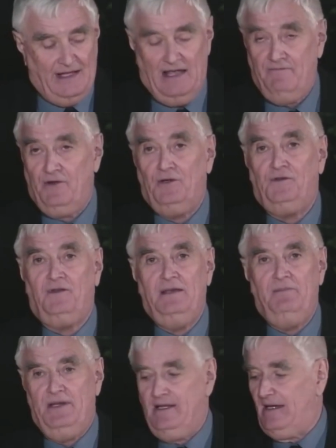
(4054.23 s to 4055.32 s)
a very
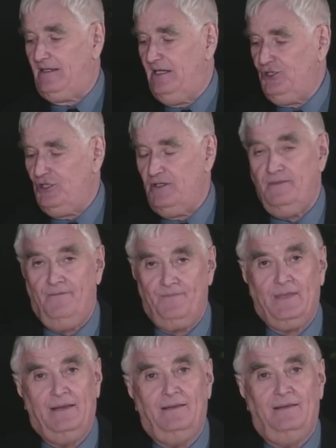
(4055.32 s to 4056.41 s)
sleepy technician
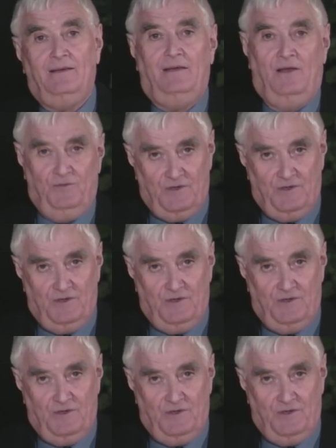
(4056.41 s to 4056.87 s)
who